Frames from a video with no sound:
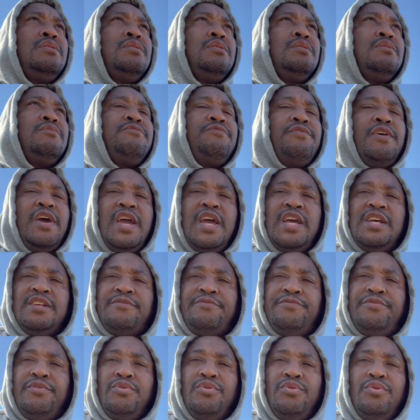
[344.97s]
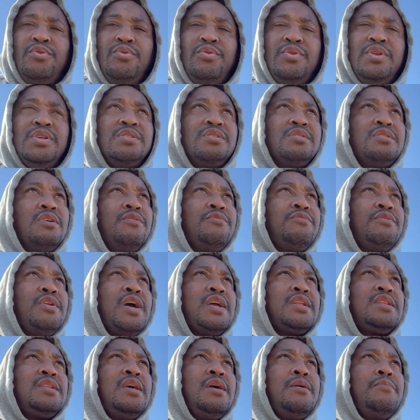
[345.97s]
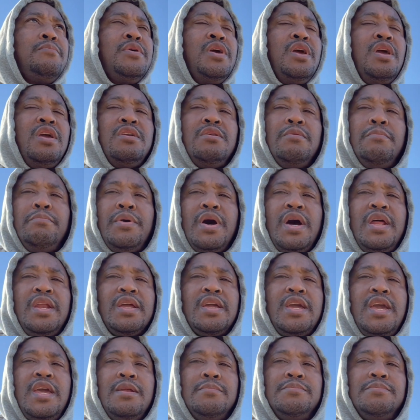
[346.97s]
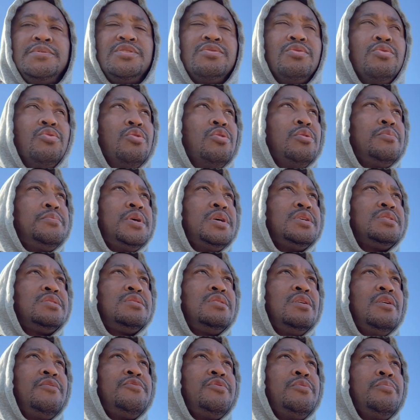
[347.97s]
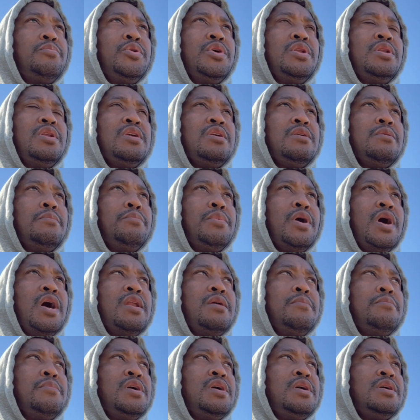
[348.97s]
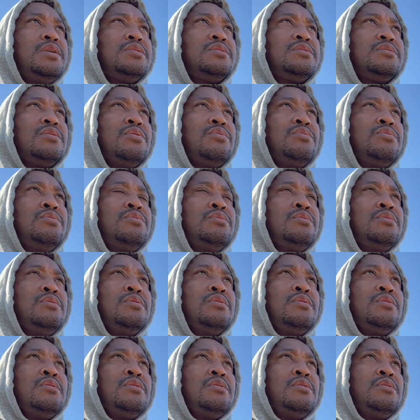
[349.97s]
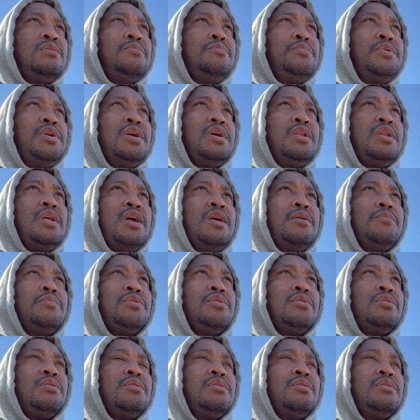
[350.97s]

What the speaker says: fast food and stuff like that, man, your body can't absorb that stuff you're putting in your body, man. So being able to,